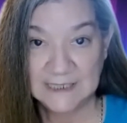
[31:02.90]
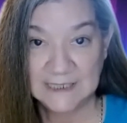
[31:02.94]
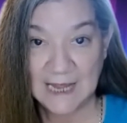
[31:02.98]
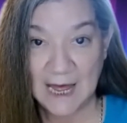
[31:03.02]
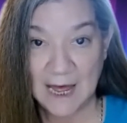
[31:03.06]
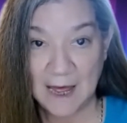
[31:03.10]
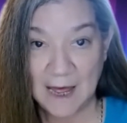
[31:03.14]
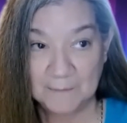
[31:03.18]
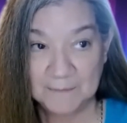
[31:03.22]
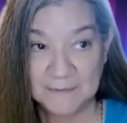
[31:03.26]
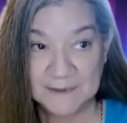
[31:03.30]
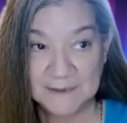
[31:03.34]

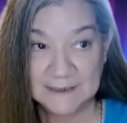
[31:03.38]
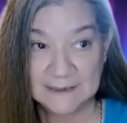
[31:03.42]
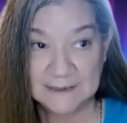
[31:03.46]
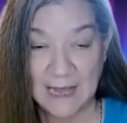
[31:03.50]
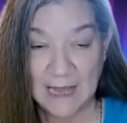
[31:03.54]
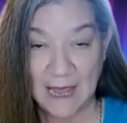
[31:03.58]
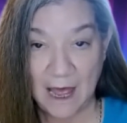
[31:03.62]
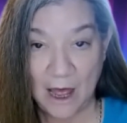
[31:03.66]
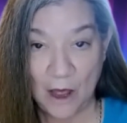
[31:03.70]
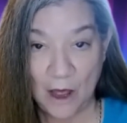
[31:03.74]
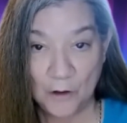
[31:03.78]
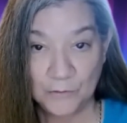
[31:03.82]
taps
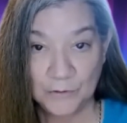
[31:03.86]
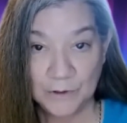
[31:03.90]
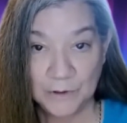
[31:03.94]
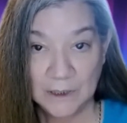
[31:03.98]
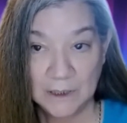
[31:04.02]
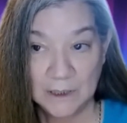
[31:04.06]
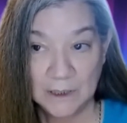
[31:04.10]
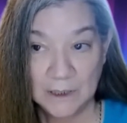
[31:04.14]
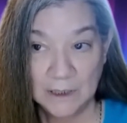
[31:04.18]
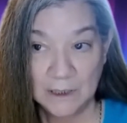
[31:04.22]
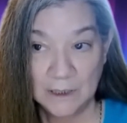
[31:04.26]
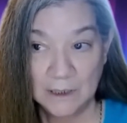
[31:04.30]

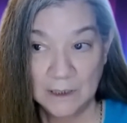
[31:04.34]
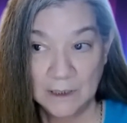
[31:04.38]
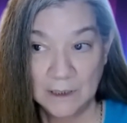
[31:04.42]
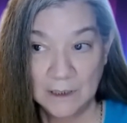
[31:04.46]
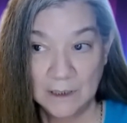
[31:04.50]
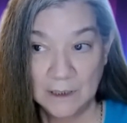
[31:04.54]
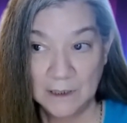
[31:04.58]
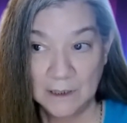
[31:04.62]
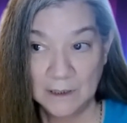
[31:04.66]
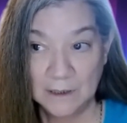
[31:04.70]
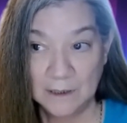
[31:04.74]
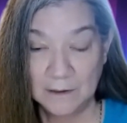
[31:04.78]
down
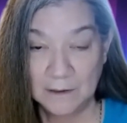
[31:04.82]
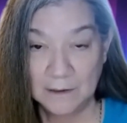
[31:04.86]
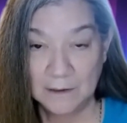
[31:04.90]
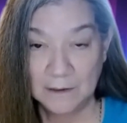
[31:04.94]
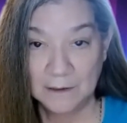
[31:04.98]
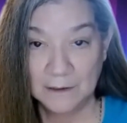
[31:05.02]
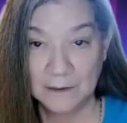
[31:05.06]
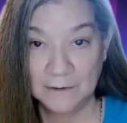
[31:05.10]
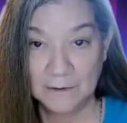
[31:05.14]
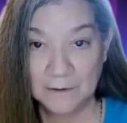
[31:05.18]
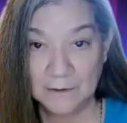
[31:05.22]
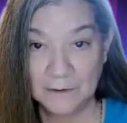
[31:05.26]

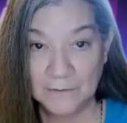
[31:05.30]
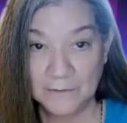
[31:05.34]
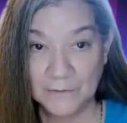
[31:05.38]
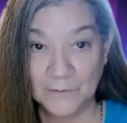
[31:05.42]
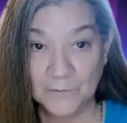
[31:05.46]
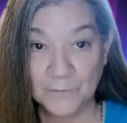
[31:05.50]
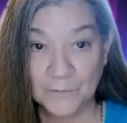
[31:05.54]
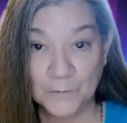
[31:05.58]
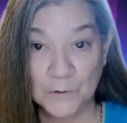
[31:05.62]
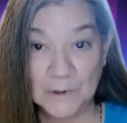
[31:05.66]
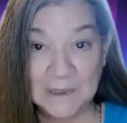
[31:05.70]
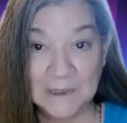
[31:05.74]

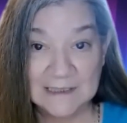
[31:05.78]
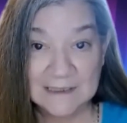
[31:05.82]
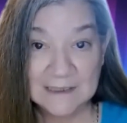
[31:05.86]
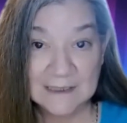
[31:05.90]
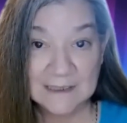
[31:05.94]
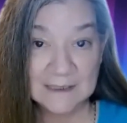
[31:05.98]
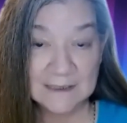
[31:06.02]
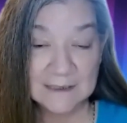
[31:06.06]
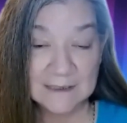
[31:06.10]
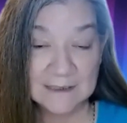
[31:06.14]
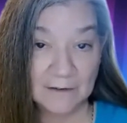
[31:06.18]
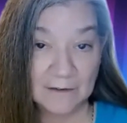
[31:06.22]
the
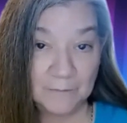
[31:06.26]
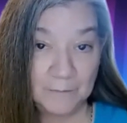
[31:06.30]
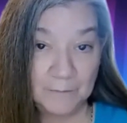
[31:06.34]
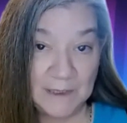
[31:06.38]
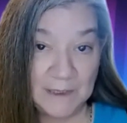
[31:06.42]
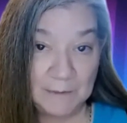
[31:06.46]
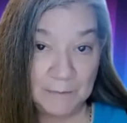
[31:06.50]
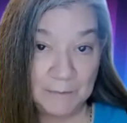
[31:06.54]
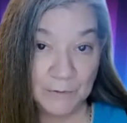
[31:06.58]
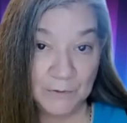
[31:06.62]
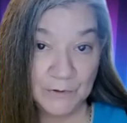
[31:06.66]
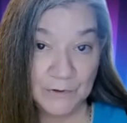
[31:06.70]
voices of
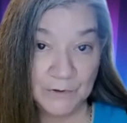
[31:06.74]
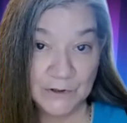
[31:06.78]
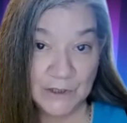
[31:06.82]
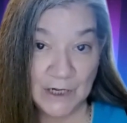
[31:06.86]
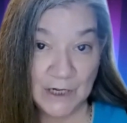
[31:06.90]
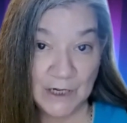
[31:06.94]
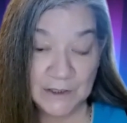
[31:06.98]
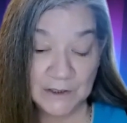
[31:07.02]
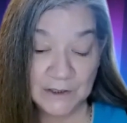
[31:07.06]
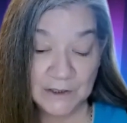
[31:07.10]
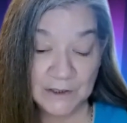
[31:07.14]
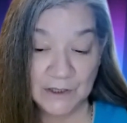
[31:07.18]
people
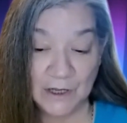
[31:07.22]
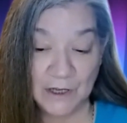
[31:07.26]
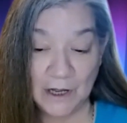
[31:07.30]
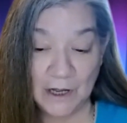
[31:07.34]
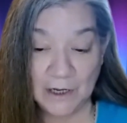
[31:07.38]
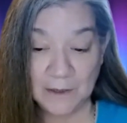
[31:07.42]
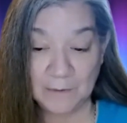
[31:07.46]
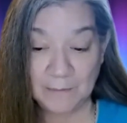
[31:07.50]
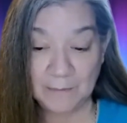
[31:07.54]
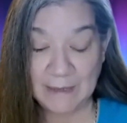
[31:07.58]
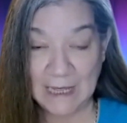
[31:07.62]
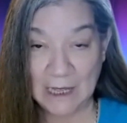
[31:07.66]
trying to
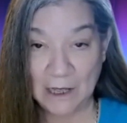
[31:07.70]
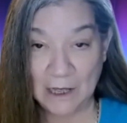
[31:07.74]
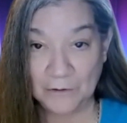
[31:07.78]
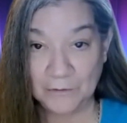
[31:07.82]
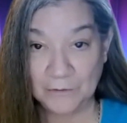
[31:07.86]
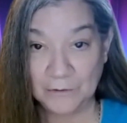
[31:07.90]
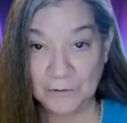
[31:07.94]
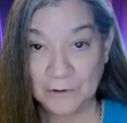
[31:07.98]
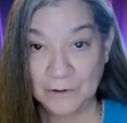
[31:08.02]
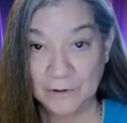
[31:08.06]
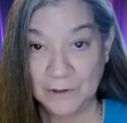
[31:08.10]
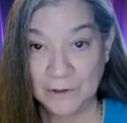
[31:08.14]
talk
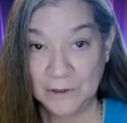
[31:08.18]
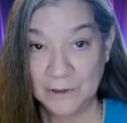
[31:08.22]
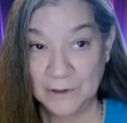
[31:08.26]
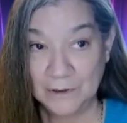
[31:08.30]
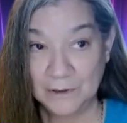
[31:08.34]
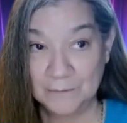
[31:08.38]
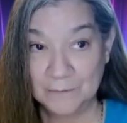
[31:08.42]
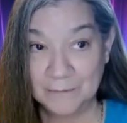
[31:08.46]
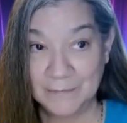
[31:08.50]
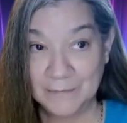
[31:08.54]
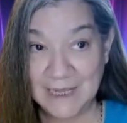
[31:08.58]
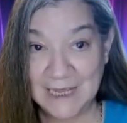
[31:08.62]
about
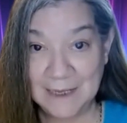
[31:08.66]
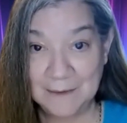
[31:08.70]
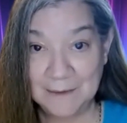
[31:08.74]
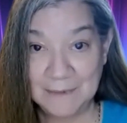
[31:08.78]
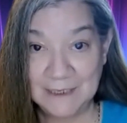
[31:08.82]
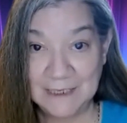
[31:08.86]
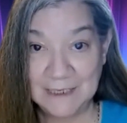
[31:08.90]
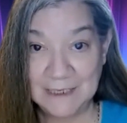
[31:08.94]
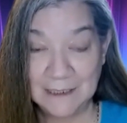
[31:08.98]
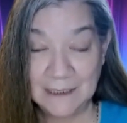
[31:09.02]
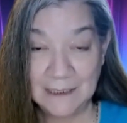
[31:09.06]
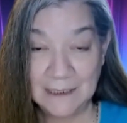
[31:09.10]

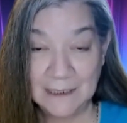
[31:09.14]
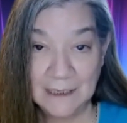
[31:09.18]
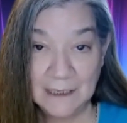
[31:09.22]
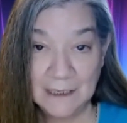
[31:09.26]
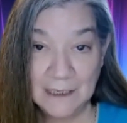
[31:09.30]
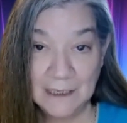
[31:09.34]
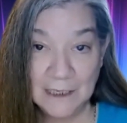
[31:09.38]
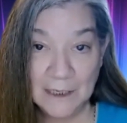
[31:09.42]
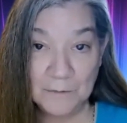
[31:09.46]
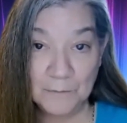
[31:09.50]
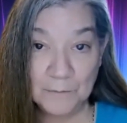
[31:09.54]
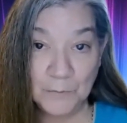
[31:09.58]
maybe
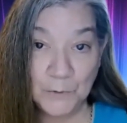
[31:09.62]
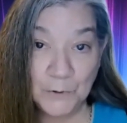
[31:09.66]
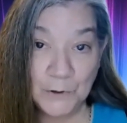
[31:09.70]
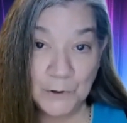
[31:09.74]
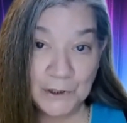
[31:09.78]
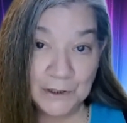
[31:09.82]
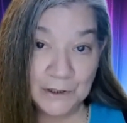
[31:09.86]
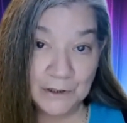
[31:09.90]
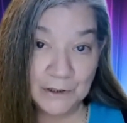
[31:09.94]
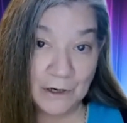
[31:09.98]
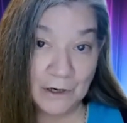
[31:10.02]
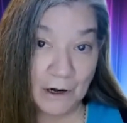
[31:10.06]

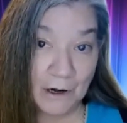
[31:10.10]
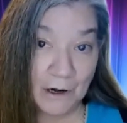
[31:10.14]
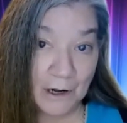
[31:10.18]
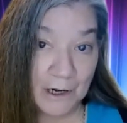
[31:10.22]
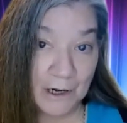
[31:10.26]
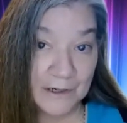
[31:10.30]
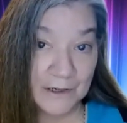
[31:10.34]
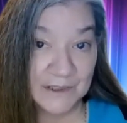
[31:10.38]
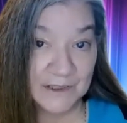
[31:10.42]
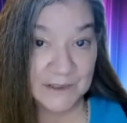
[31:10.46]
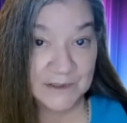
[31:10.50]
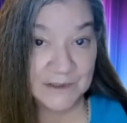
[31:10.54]
important,
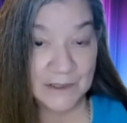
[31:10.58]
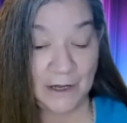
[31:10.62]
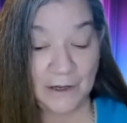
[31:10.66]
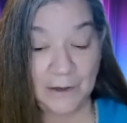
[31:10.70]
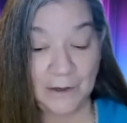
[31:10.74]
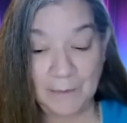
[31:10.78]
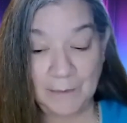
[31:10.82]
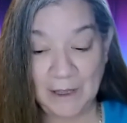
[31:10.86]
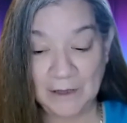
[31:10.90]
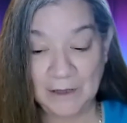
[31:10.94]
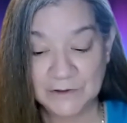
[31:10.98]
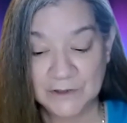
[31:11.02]
hard to
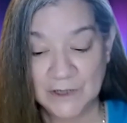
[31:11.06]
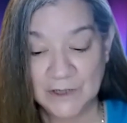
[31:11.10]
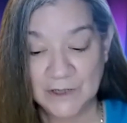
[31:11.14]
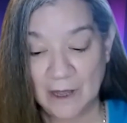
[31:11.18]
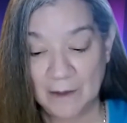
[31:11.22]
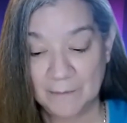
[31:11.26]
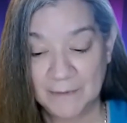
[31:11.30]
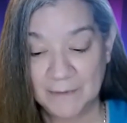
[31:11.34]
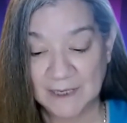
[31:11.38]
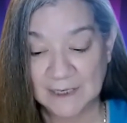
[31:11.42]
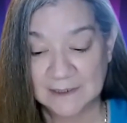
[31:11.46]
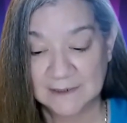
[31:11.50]
talk about
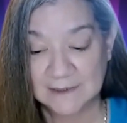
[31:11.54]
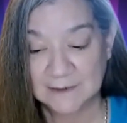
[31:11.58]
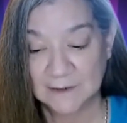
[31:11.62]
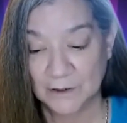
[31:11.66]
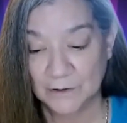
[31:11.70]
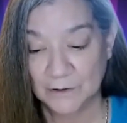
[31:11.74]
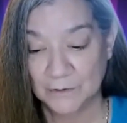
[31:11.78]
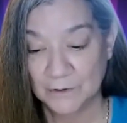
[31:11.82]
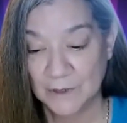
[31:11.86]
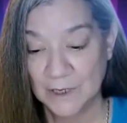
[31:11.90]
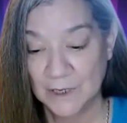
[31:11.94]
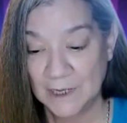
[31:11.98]
topics.
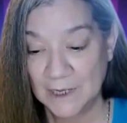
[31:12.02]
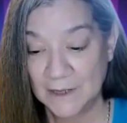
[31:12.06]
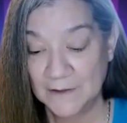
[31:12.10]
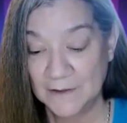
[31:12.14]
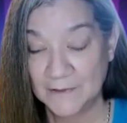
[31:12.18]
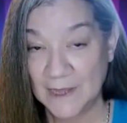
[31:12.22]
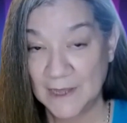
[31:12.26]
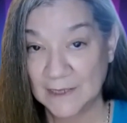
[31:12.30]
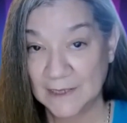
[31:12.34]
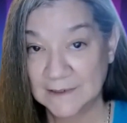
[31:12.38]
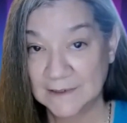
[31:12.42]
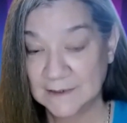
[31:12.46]
So
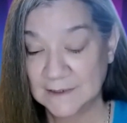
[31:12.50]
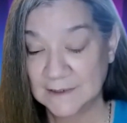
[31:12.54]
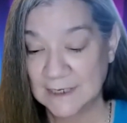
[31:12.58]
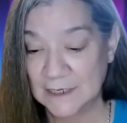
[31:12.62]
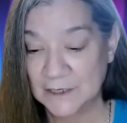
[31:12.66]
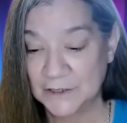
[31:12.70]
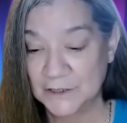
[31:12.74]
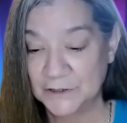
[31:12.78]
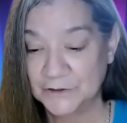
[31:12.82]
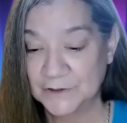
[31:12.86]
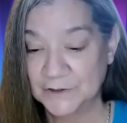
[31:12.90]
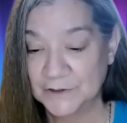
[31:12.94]
that's
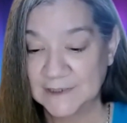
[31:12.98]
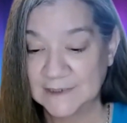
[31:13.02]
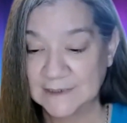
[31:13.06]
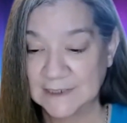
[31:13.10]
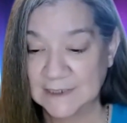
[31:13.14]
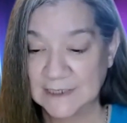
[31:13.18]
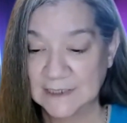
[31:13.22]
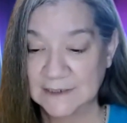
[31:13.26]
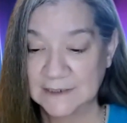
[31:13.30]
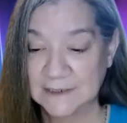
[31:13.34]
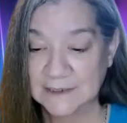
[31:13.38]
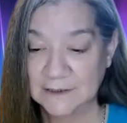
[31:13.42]

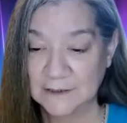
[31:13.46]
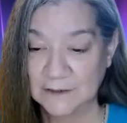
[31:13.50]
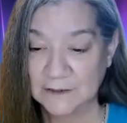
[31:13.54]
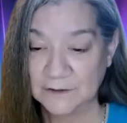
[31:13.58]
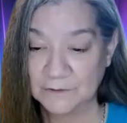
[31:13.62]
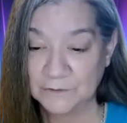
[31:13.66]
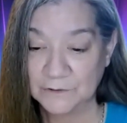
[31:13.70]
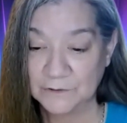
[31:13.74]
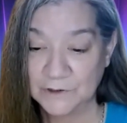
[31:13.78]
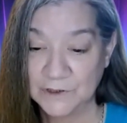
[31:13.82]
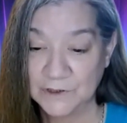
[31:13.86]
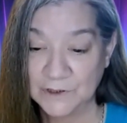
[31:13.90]
interesting
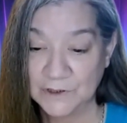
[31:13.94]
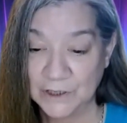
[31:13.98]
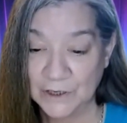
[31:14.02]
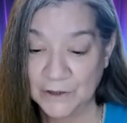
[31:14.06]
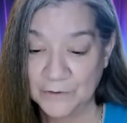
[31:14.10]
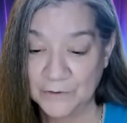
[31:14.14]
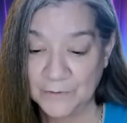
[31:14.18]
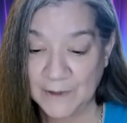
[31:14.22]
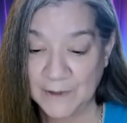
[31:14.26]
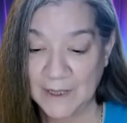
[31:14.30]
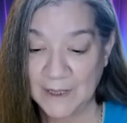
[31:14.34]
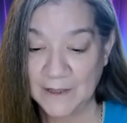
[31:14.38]
to
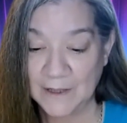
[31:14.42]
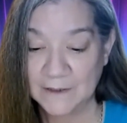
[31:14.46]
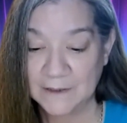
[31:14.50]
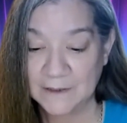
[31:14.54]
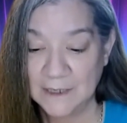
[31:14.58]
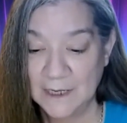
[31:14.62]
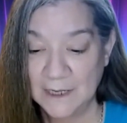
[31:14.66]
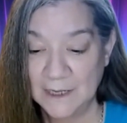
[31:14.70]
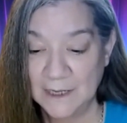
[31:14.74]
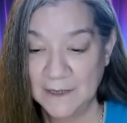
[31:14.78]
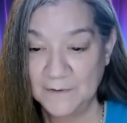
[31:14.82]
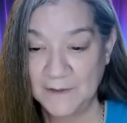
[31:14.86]
know that
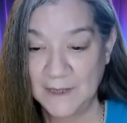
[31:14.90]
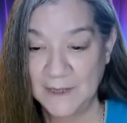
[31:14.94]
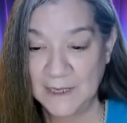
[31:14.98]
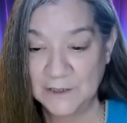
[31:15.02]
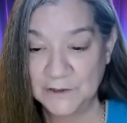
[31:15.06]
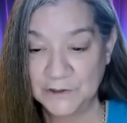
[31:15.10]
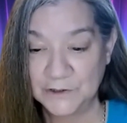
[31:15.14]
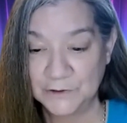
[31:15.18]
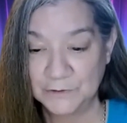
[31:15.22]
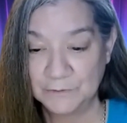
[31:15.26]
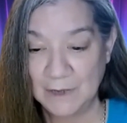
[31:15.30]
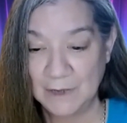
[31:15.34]
they
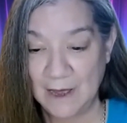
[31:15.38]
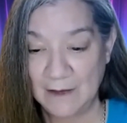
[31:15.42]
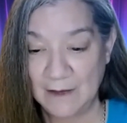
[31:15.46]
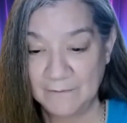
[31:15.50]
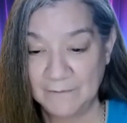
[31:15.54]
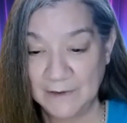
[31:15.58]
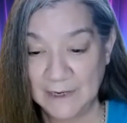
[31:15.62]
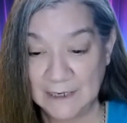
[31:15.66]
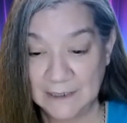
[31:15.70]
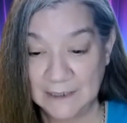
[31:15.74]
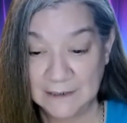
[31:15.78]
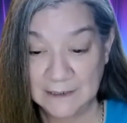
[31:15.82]
do
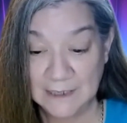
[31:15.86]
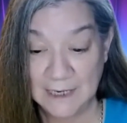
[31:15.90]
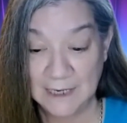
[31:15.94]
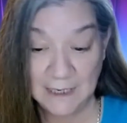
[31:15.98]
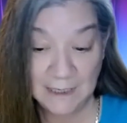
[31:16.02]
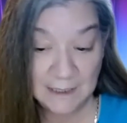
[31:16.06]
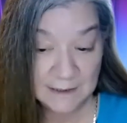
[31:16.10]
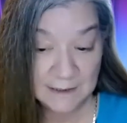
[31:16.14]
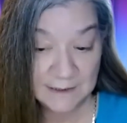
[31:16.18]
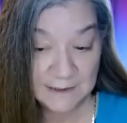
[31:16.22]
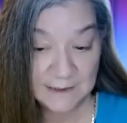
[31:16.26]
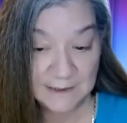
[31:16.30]
have a
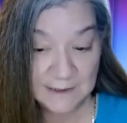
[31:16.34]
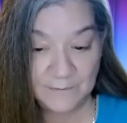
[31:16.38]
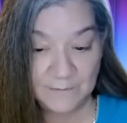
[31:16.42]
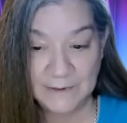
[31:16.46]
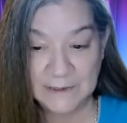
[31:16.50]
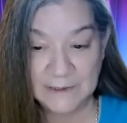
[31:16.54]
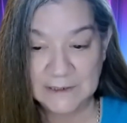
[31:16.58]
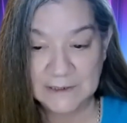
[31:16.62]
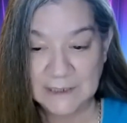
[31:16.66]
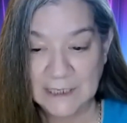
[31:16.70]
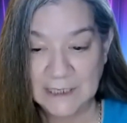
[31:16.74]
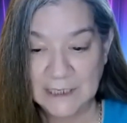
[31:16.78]

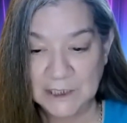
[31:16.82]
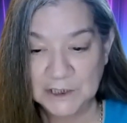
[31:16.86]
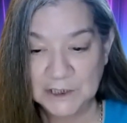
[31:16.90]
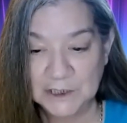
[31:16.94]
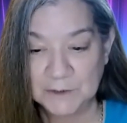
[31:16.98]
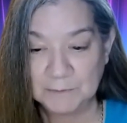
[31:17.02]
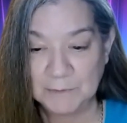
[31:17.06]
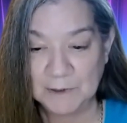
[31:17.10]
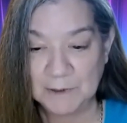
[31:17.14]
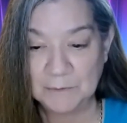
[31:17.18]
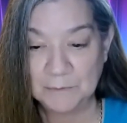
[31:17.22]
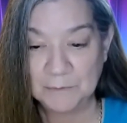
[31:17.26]
negative
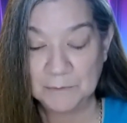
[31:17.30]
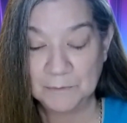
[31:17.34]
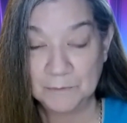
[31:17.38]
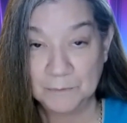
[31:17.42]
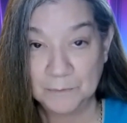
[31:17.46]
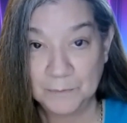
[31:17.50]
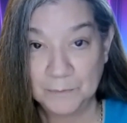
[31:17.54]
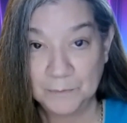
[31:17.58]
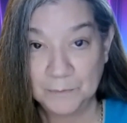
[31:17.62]
engagement